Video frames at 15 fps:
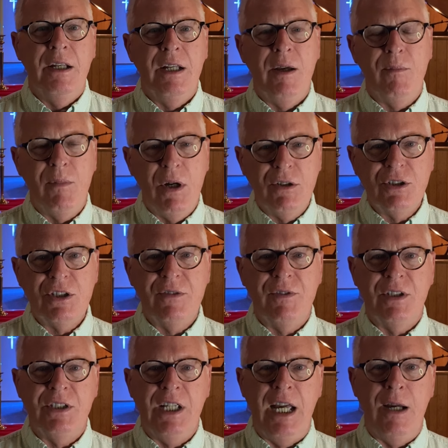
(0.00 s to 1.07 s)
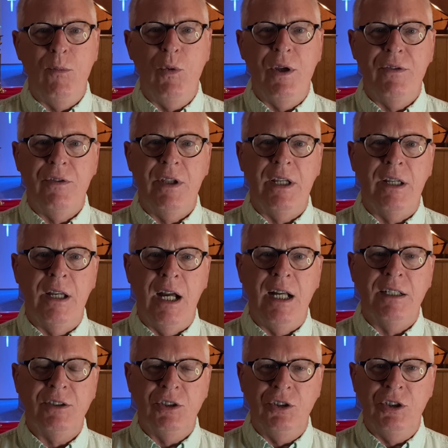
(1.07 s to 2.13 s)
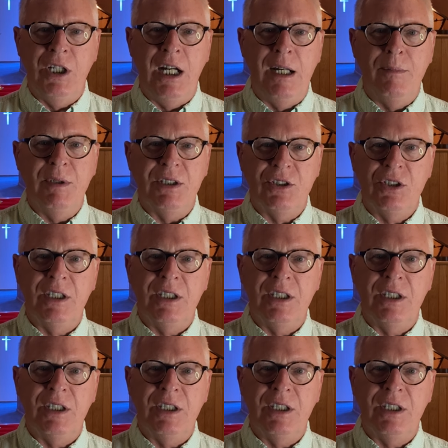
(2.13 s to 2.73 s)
Now, most of the time we think God's job is